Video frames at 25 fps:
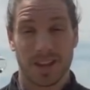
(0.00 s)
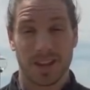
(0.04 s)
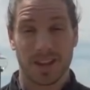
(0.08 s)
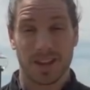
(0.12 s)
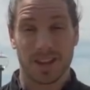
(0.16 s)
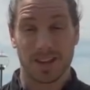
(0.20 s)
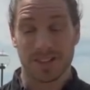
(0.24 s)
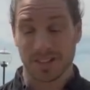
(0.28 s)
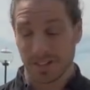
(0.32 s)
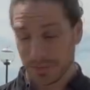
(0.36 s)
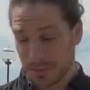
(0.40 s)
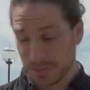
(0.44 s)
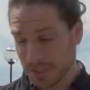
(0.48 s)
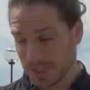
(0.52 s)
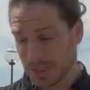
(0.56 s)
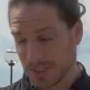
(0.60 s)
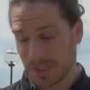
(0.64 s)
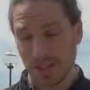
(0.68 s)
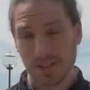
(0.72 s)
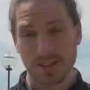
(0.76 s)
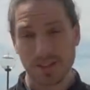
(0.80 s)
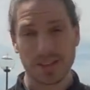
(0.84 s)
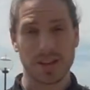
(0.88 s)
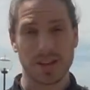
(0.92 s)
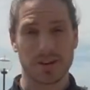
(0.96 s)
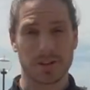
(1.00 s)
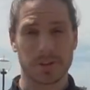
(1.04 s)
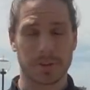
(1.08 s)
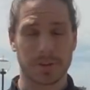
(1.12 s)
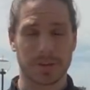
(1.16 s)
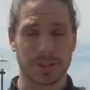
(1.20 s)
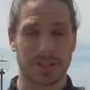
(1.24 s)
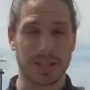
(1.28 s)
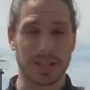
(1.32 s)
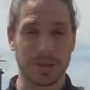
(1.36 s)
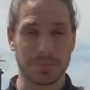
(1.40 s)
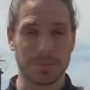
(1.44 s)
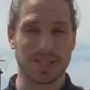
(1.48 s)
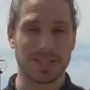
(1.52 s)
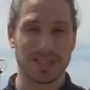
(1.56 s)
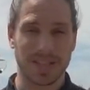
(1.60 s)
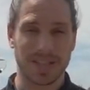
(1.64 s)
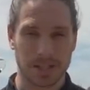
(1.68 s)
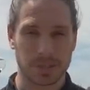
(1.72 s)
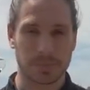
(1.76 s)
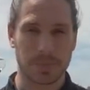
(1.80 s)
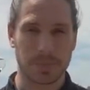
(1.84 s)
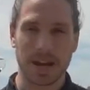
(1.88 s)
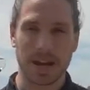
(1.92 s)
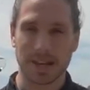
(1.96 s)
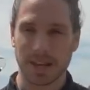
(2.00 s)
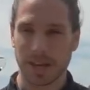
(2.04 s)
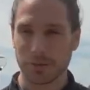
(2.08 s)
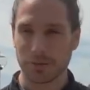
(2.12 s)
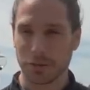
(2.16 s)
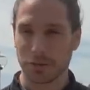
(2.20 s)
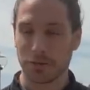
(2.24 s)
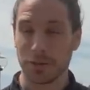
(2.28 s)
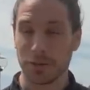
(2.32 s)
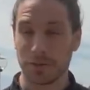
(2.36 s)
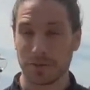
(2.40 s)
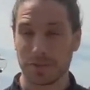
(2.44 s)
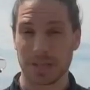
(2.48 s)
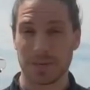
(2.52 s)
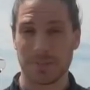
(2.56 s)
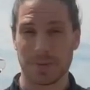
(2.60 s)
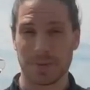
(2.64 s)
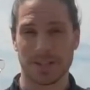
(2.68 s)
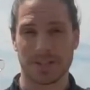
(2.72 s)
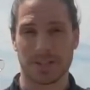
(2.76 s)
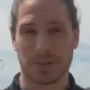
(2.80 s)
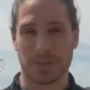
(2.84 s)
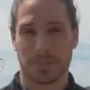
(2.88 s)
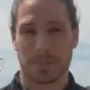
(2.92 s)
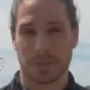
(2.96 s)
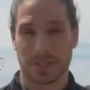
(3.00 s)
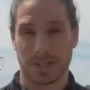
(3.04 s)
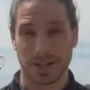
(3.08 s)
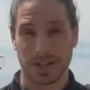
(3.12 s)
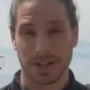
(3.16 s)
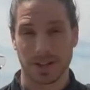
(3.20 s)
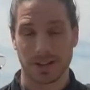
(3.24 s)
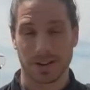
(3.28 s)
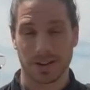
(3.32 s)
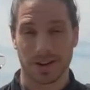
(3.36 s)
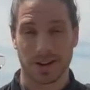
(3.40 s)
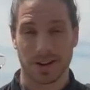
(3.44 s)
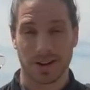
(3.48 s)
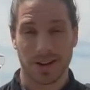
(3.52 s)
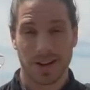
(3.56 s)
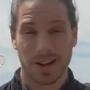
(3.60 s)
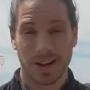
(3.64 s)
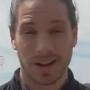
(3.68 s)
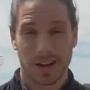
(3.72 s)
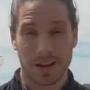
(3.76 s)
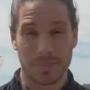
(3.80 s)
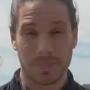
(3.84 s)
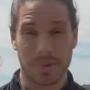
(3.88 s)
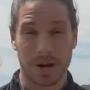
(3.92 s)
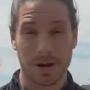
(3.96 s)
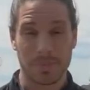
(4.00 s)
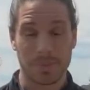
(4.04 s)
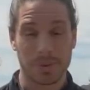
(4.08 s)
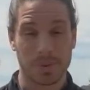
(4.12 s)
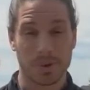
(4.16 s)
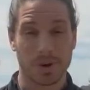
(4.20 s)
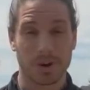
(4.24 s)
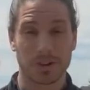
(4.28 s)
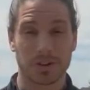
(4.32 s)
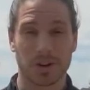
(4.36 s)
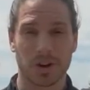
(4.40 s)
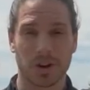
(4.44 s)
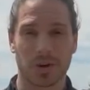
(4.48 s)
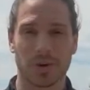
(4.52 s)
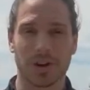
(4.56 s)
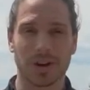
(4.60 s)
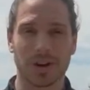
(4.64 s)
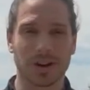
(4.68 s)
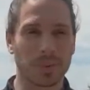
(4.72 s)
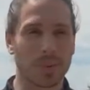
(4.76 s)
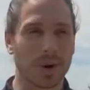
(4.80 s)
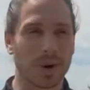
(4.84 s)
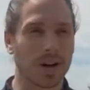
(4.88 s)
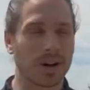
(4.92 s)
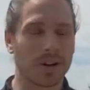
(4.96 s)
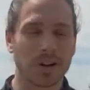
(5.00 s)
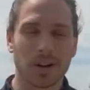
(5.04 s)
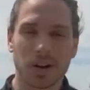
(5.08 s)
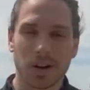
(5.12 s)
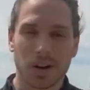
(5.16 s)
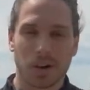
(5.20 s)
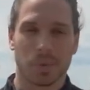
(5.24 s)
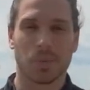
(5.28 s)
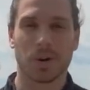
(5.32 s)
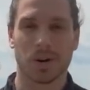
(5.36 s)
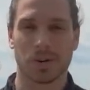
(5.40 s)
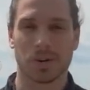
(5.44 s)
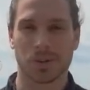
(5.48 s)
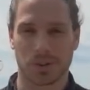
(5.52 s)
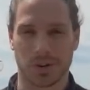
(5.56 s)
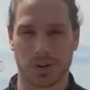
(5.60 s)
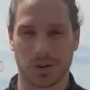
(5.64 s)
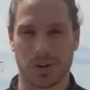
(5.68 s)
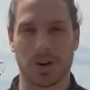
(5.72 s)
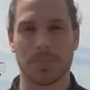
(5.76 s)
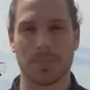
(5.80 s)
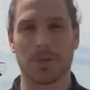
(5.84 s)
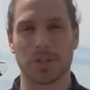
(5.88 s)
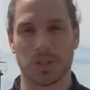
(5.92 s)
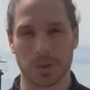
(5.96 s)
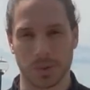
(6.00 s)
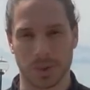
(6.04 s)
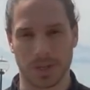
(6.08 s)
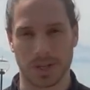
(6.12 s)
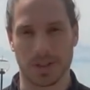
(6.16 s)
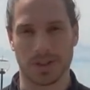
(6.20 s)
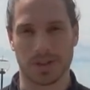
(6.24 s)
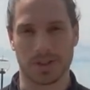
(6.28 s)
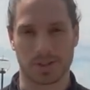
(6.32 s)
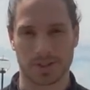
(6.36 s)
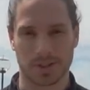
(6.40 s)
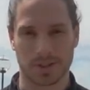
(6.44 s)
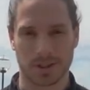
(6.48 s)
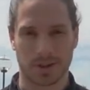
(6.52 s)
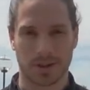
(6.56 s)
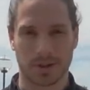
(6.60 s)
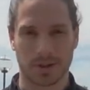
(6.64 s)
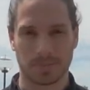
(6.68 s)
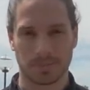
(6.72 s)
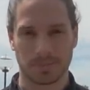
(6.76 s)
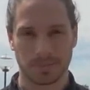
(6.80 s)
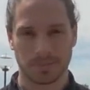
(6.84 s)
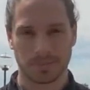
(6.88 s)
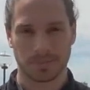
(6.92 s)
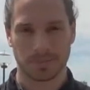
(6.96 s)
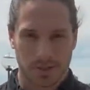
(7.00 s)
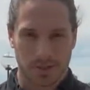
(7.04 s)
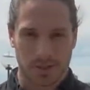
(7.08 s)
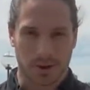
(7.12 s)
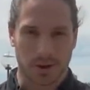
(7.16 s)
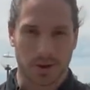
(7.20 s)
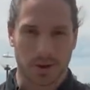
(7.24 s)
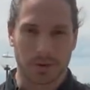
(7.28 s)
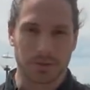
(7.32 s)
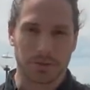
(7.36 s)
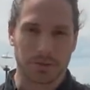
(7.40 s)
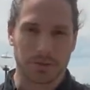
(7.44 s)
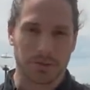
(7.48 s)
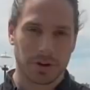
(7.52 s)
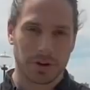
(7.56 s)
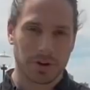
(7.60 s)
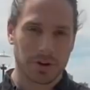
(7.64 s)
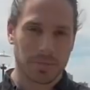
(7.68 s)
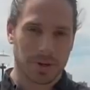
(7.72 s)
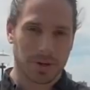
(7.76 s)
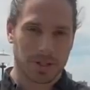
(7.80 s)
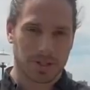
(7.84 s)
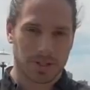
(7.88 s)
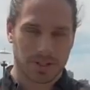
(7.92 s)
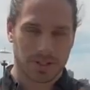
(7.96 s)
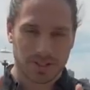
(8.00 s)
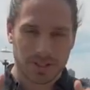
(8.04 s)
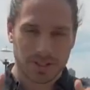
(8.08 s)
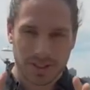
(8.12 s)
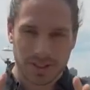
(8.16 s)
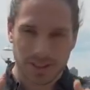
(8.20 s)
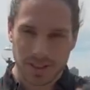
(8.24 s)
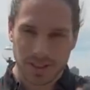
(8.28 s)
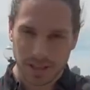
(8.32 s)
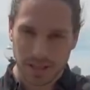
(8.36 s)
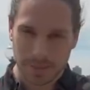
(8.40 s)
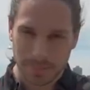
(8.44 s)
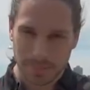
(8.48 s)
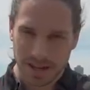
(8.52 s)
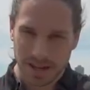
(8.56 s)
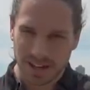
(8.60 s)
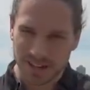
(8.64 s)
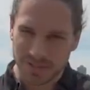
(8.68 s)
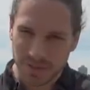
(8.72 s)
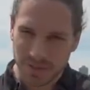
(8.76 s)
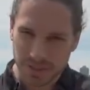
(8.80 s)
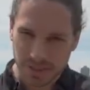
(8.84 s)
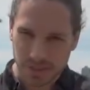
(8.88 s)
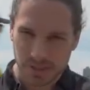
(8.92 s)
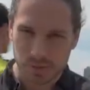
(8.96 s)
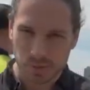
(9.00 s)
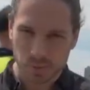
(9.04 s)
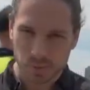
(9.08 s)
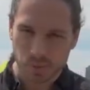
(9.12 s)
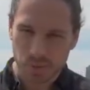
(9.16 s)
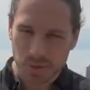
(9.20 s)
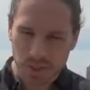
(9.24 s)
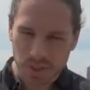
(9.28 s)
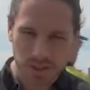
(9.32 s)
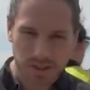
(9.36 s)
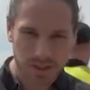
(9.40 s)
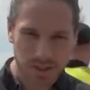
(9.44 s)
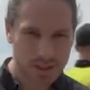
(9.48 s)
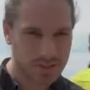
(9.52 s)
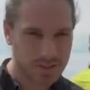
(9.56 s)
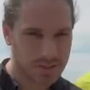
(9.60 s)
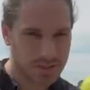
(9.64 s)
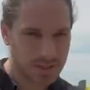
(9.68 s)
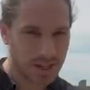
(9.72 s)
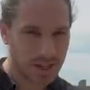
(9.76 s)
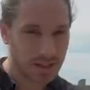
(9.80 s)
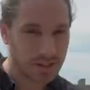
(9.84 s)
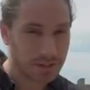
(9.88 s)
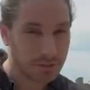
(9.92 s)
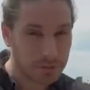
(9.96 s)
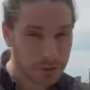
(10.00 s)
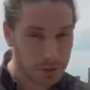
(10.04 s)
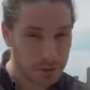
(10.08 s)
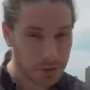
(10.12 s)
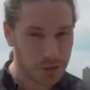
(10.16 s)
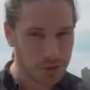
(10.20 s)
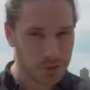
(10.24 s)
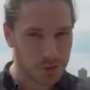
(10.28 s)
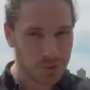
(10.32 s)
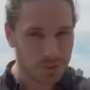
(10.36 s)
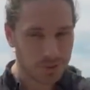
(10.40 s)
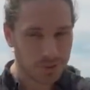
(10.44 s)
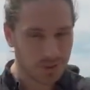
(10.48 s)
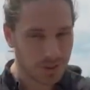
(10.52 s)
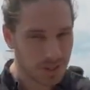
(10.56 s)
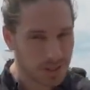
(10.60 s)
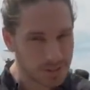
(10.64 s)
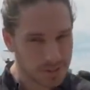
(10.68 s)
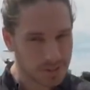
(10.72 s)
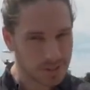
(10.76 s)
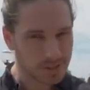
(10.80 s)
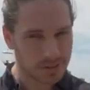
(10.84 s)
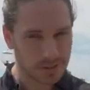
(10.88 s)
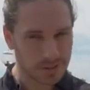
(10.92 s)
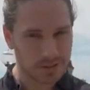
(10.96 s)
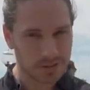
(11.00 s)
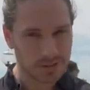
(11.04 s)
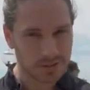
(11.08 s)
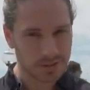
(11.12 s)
is if you're sitting there expecting him to text back every 15 minutes in particular, it might be worth going, well, what else can I be doing in this time? So I would very much think about if this is really a standard for you, is it?